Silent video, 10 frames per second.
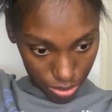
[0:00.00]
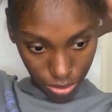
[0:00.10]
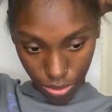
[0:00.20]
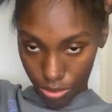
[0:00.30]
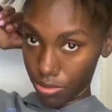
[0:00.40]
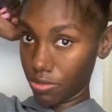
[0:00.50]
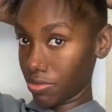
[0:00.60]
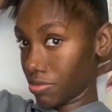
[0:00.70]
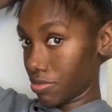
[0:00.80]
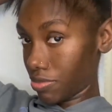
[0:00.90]
my brush
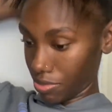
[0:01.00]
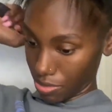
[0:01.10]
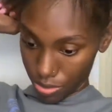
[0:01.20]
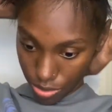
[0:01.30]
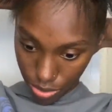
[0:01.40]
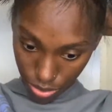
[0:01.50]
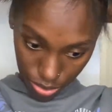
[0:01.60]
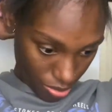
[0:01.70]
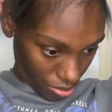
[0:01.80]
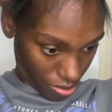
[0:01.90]
and I'm just
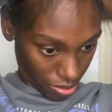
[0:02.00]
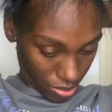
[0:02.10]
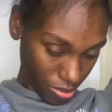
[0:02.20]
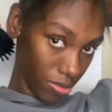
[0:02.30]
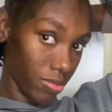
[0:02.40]
molding,